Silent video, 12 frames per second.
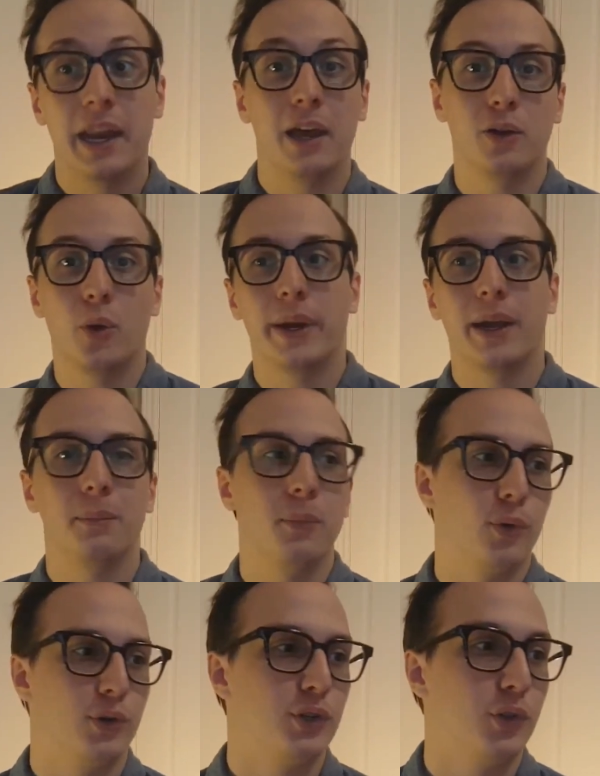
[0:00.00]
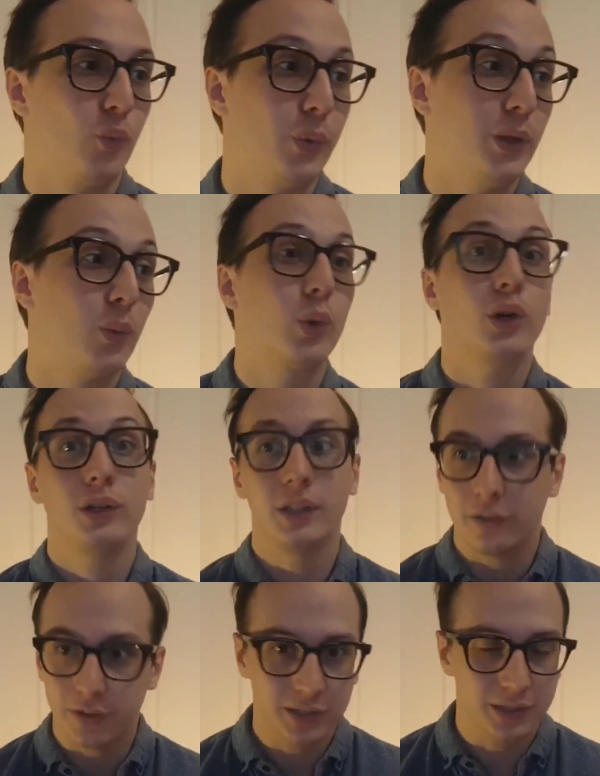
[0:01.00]
now going out more into the real world
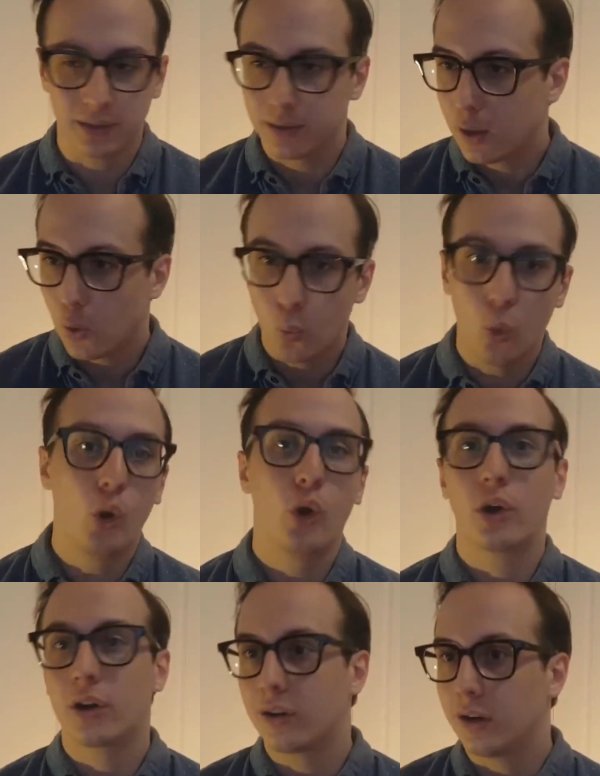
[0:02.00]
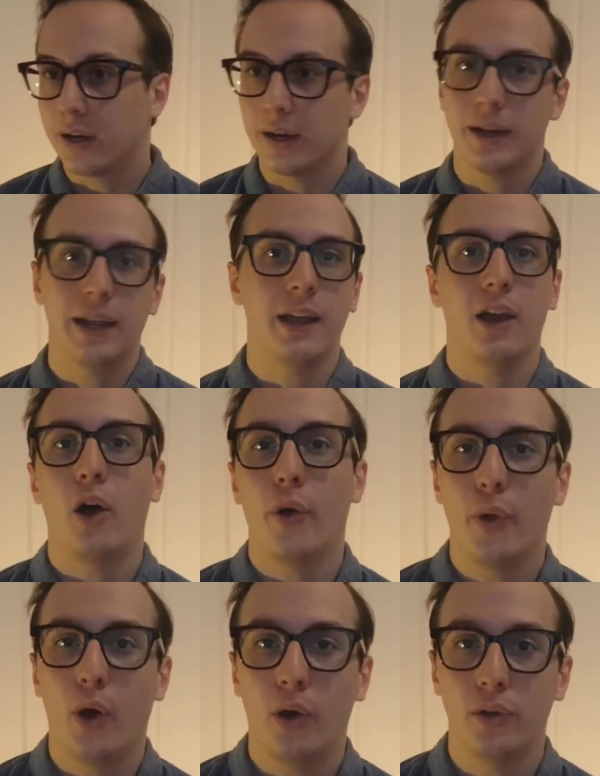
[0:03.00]
and facing war and
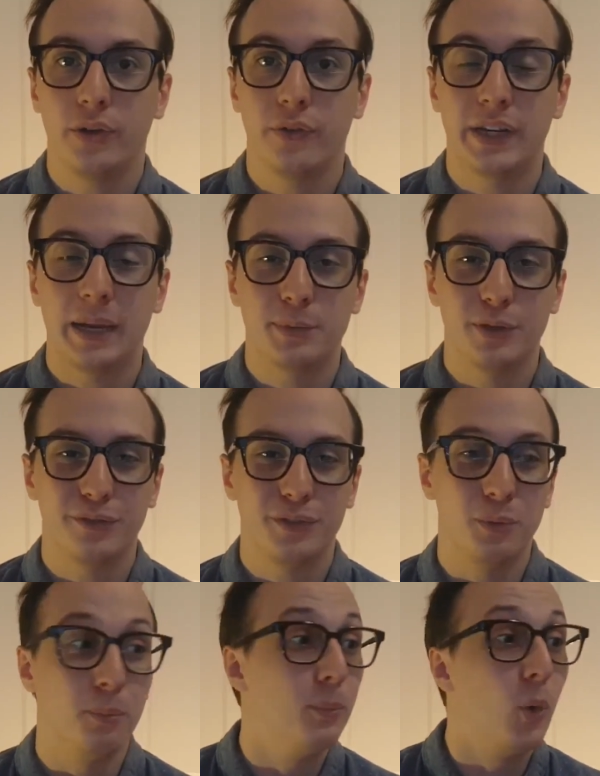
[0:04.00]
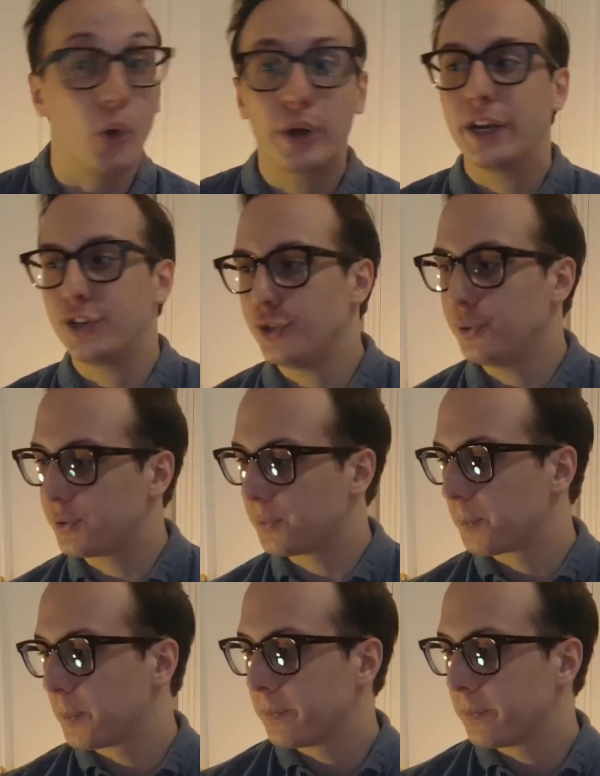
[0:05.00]
all different types of, you know, more issues.